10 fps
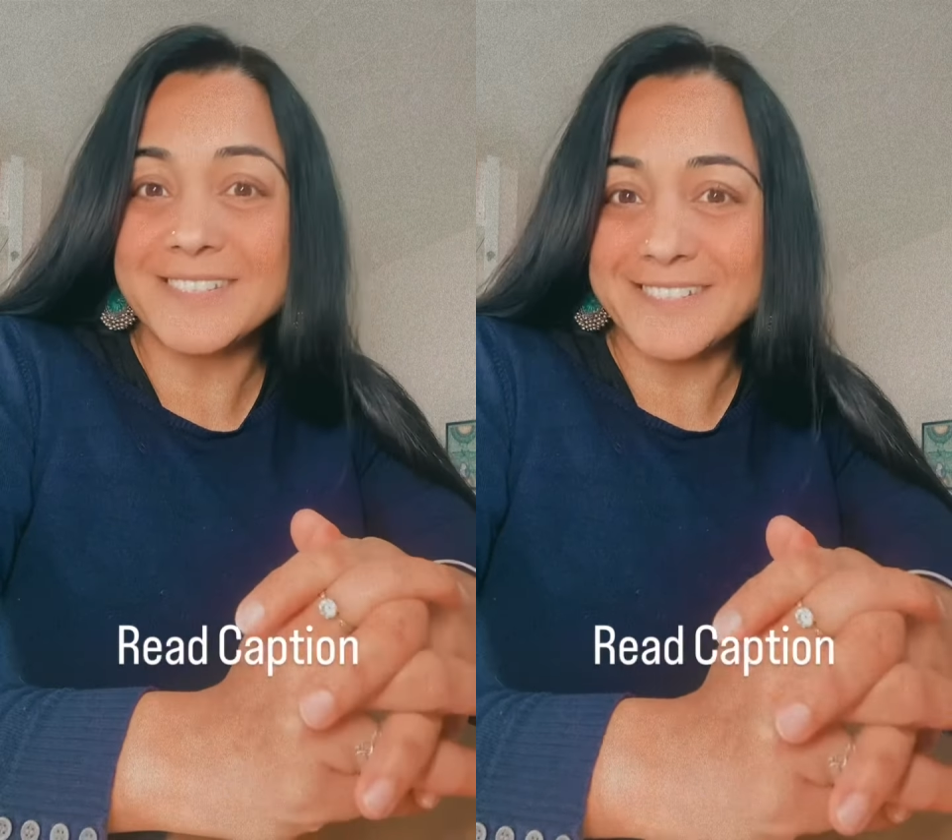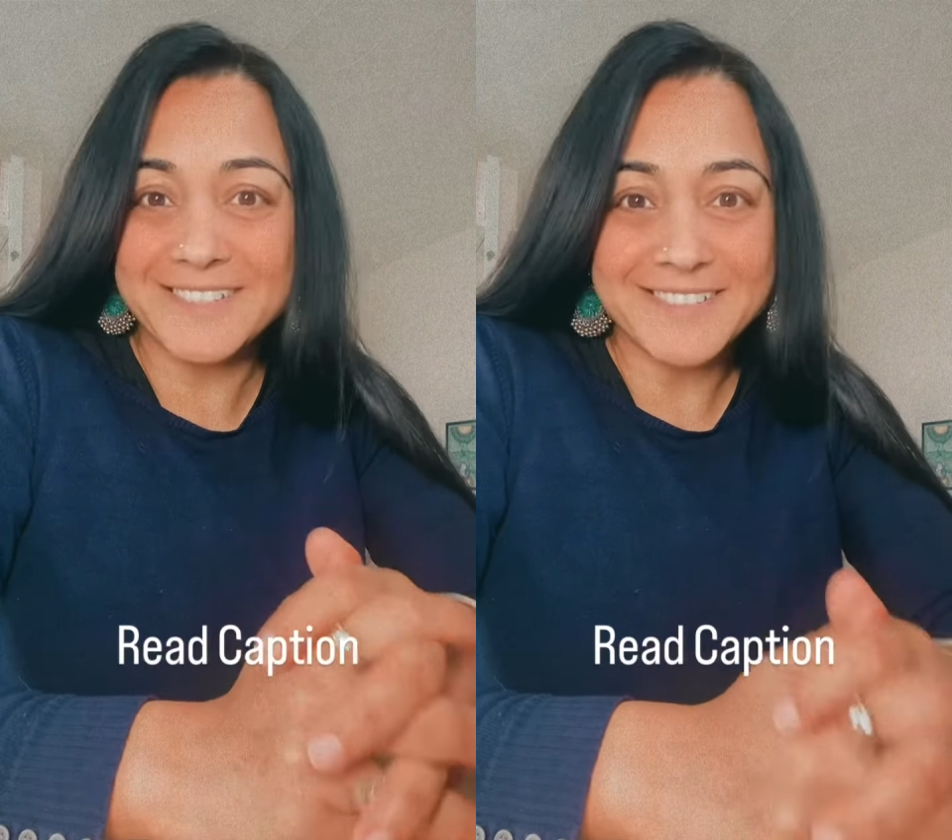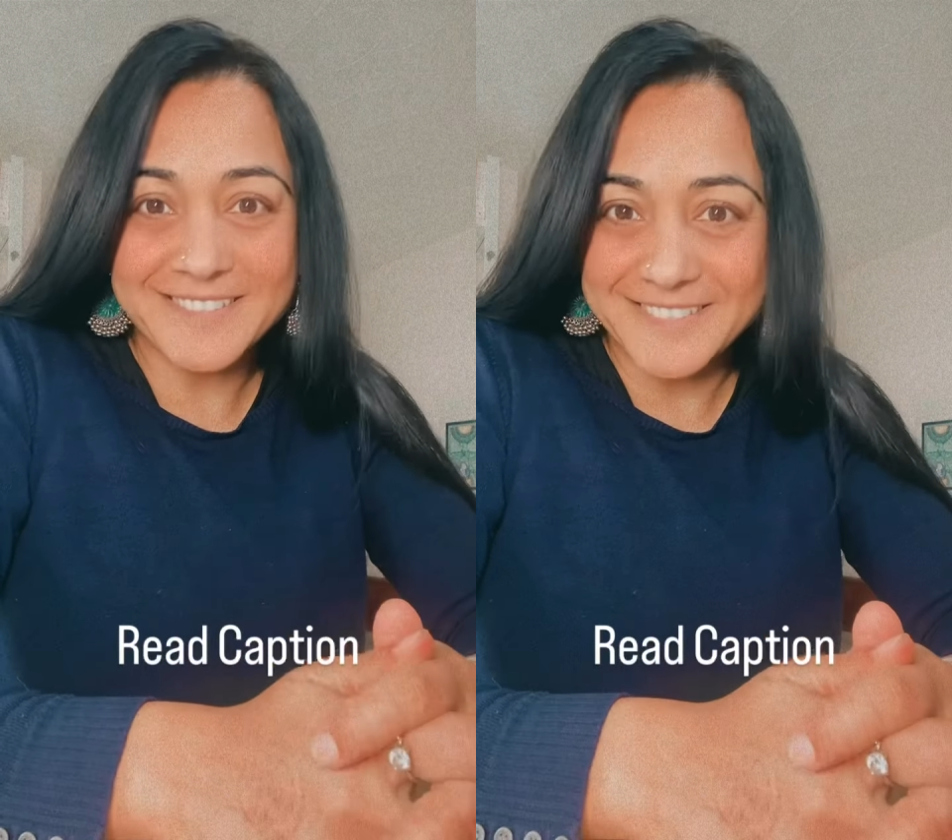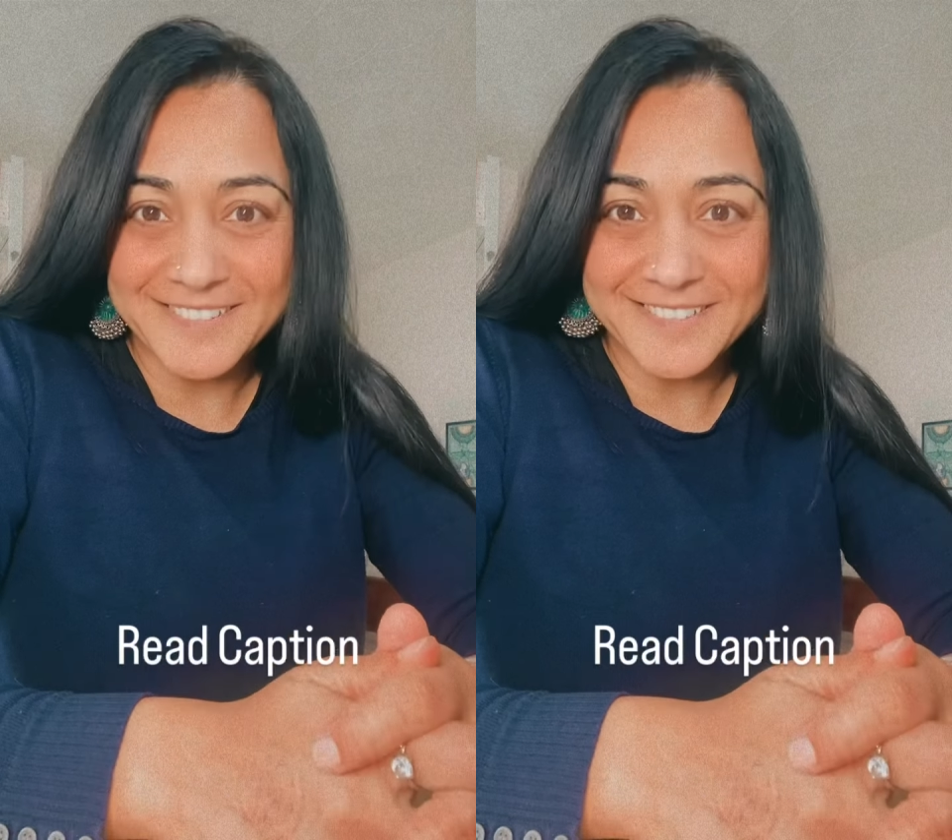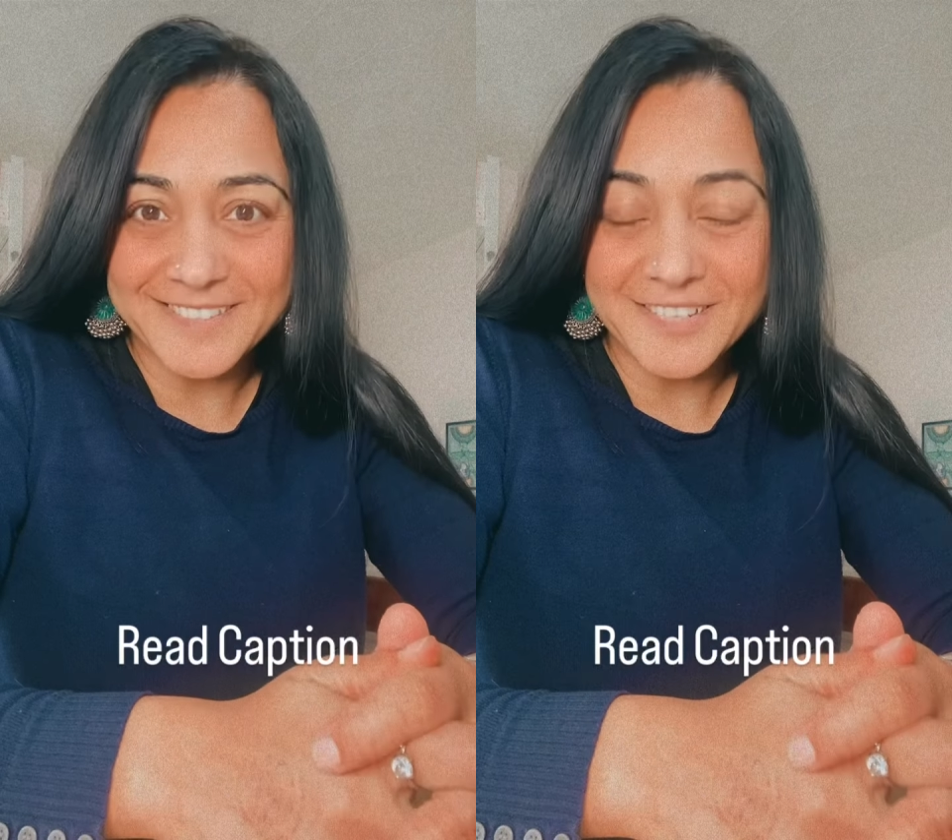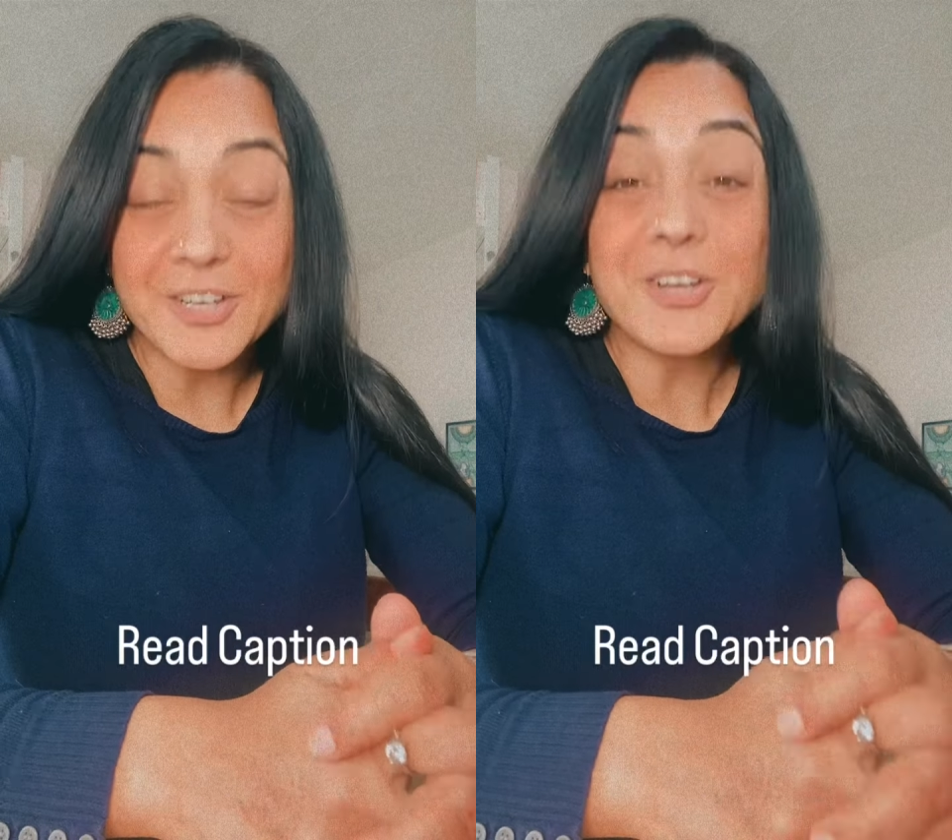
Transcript: exist.